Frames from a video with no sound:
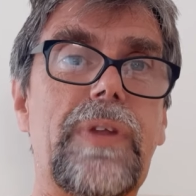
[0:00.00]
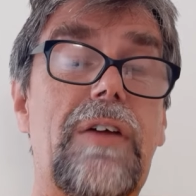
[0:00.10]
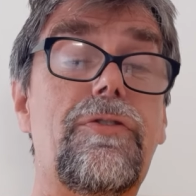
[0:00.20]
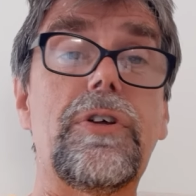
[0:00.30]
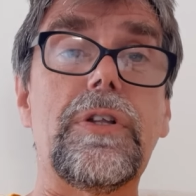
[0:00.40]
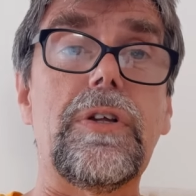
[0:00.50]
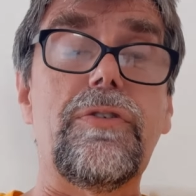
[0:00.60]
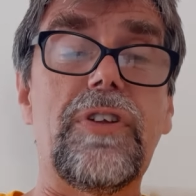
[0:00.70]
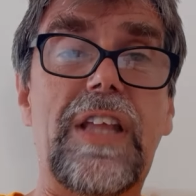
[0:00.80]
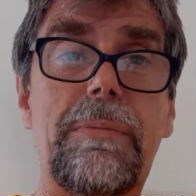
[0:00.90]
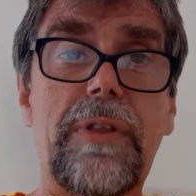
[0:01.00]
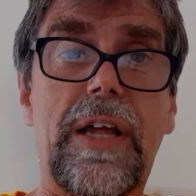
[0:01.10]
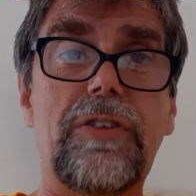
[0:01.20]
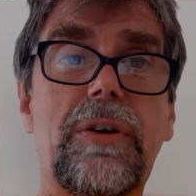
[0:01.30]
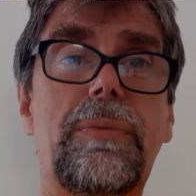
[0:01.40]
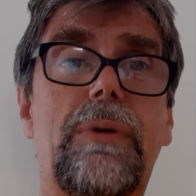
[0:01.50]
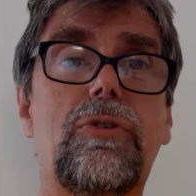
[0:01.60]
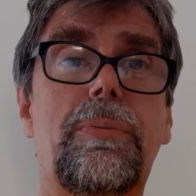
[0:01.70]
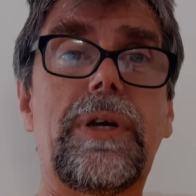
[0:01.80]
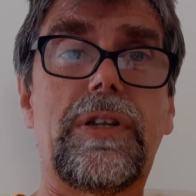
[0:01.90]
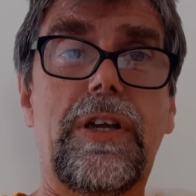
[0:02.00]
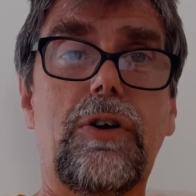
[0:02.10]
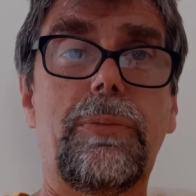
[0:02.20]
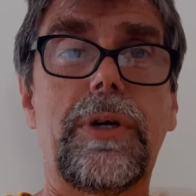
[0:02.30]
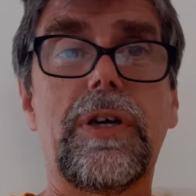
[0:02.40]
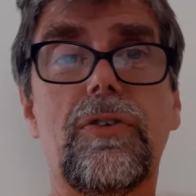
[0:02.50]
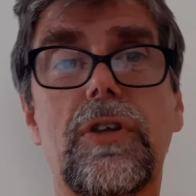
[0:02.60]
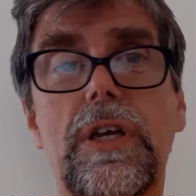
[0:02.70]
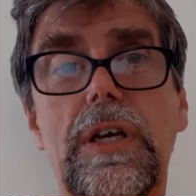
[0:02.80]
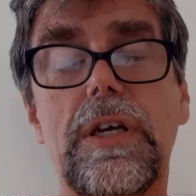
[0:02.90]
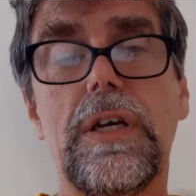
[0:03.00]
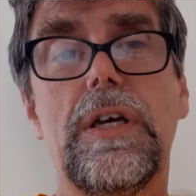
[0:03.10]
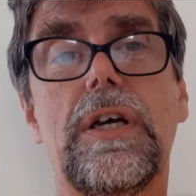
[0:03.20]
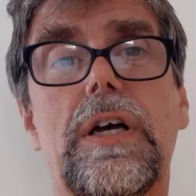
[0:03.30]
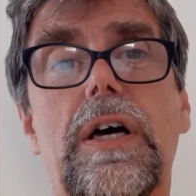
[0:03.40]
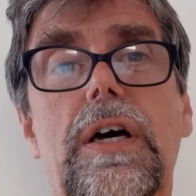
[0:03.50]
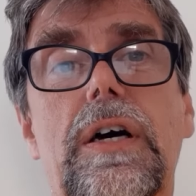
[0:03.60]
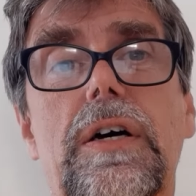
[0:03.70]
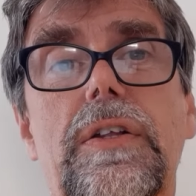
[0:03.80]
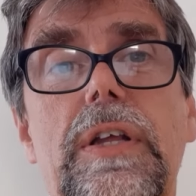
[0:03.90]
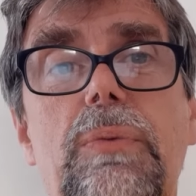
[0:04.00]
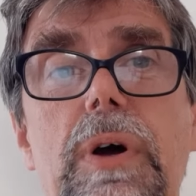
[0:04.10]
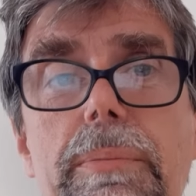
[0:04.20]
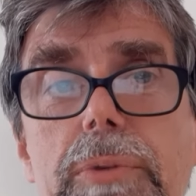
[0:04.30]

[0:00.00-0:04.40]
And for them at that time, that was a big deal, because they weren't